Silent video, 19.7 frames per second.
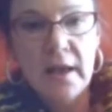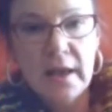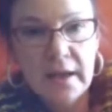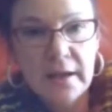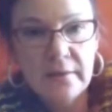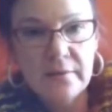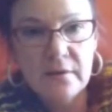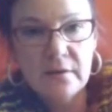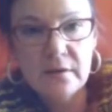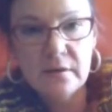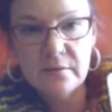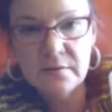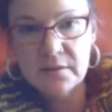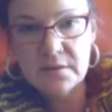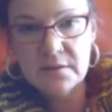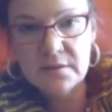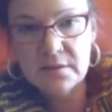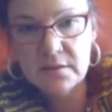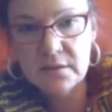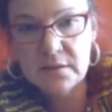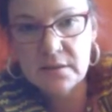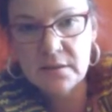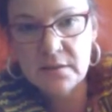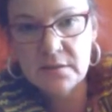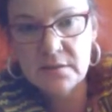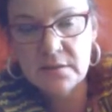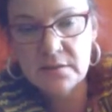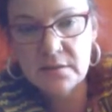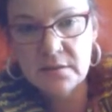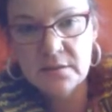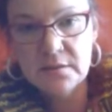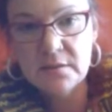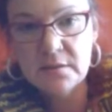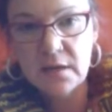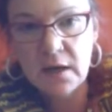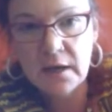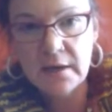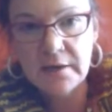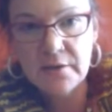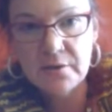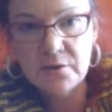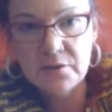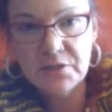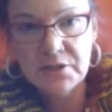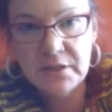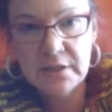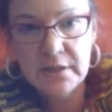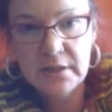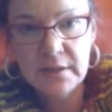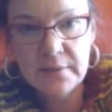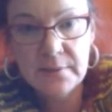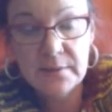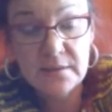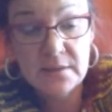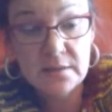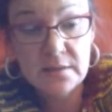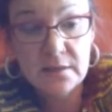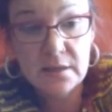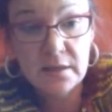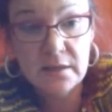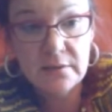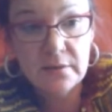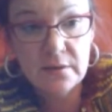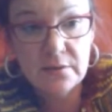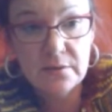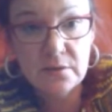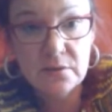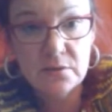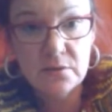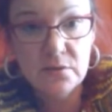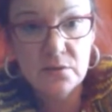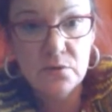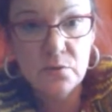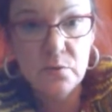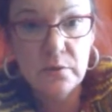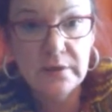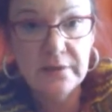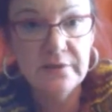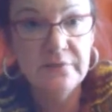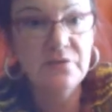And this is God energy, and this is saying that there's a new wind of